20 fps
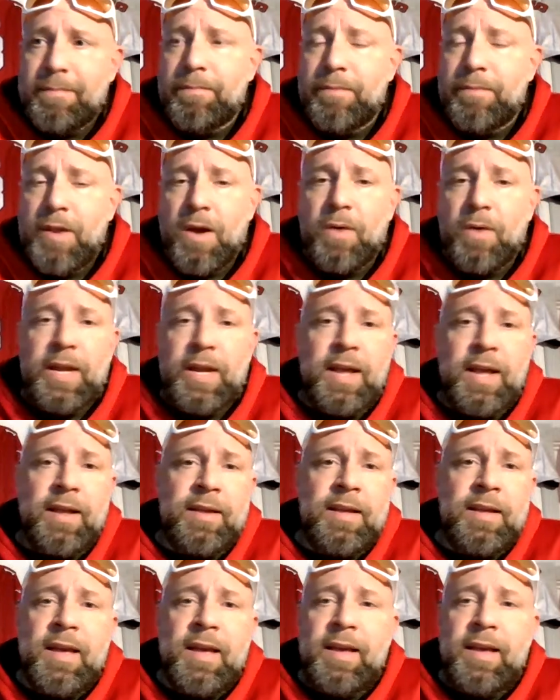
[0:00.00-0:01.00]
No,
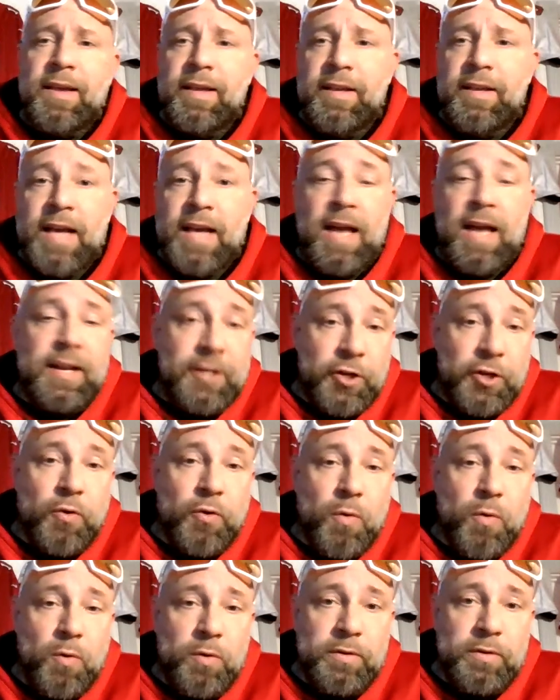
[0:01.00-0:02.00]
he got a year
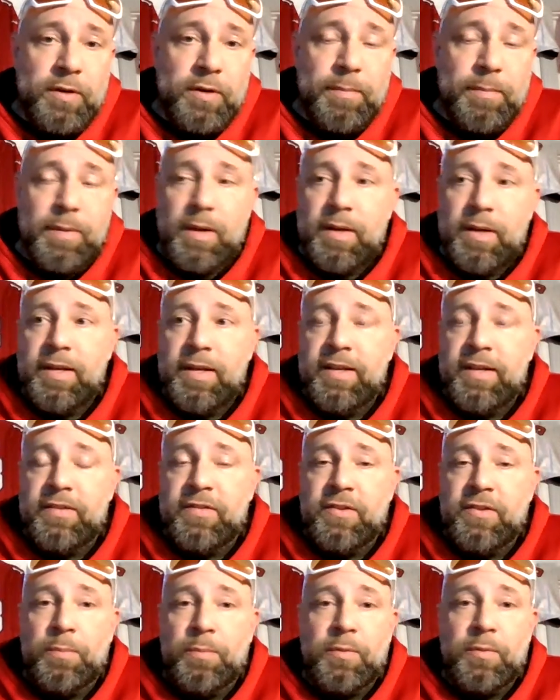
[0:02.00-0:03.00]
older, but he
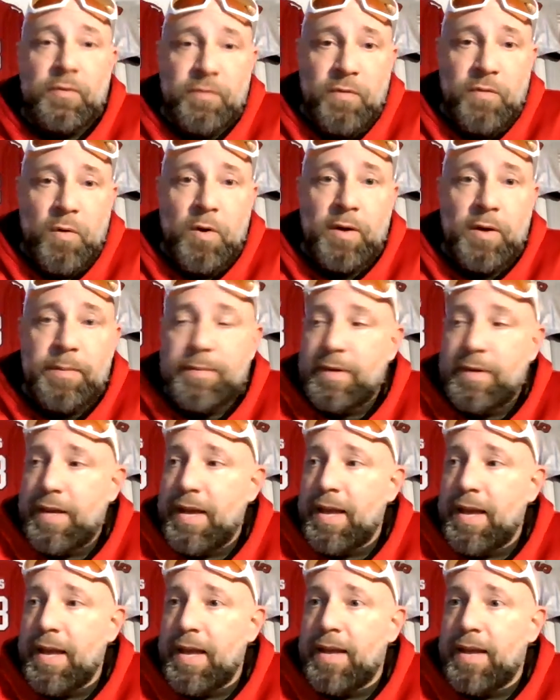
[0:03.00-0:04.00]
still performed,
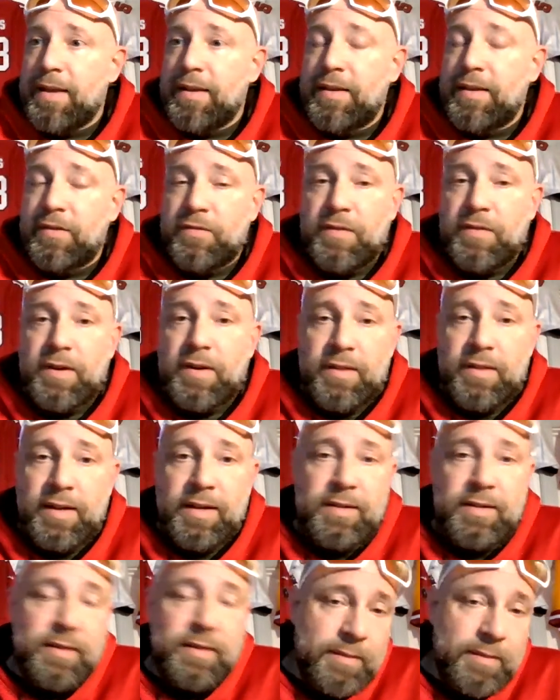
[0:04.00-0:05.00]
and he's very
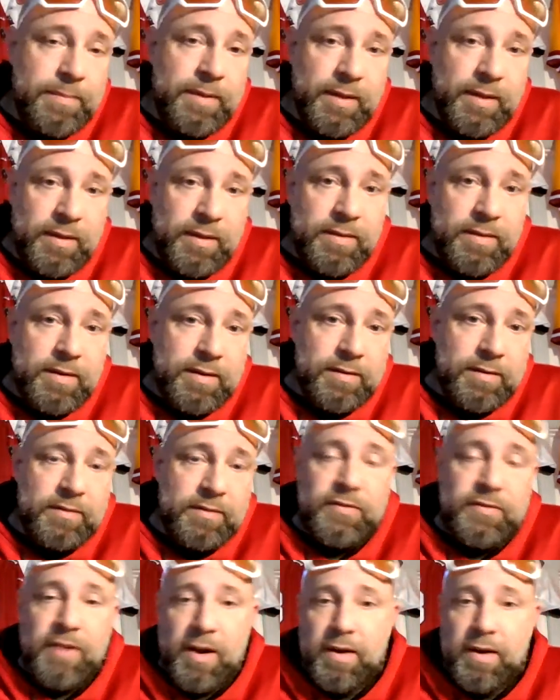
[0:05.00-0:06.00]
likely to be their
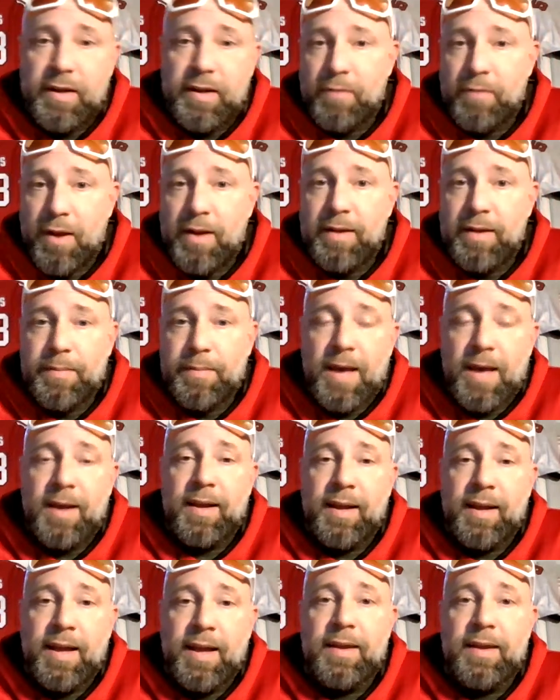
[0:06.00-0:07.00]
starting running back
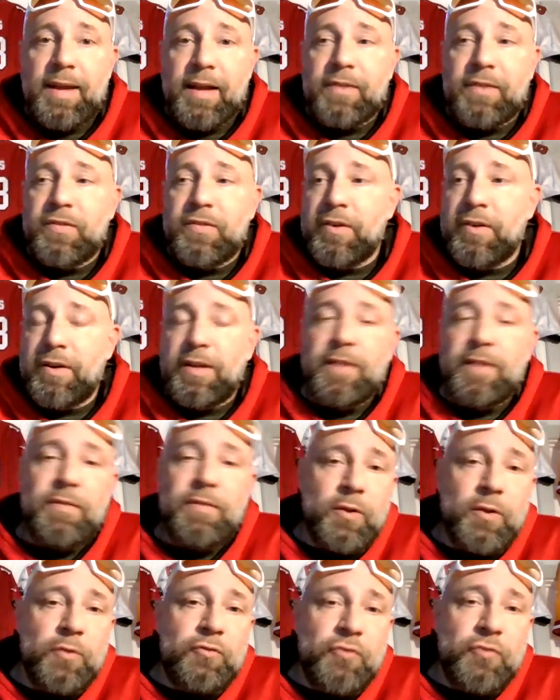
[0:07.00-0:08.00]
again next year, even
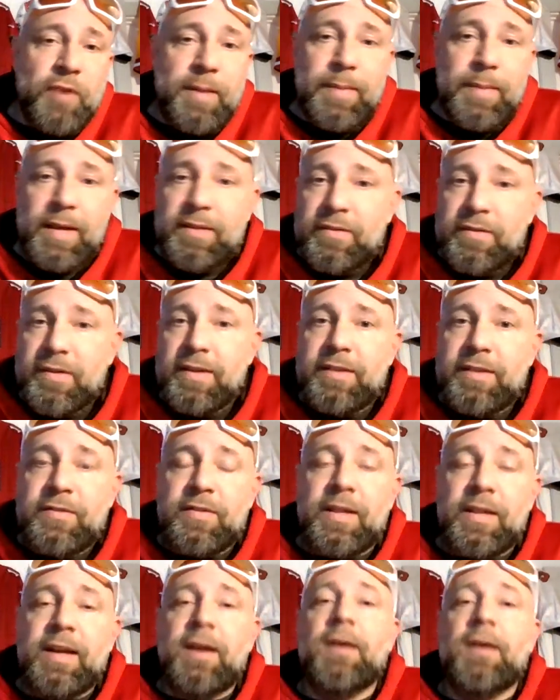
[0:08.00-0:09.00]
though Trey Benson is
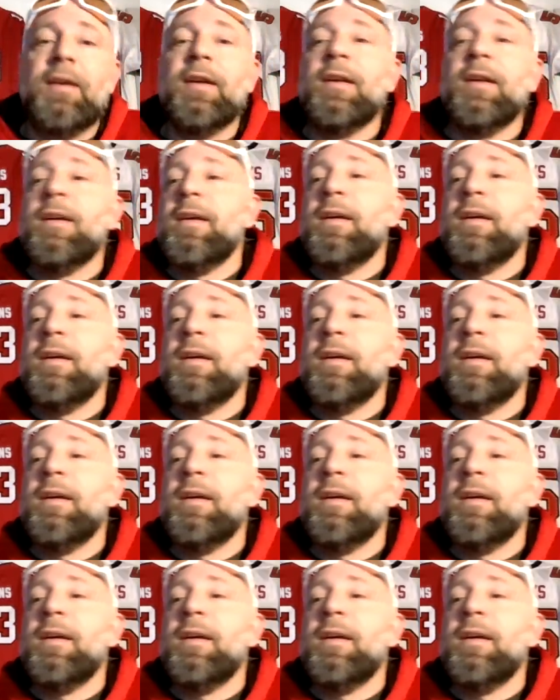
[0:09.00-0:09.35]
there.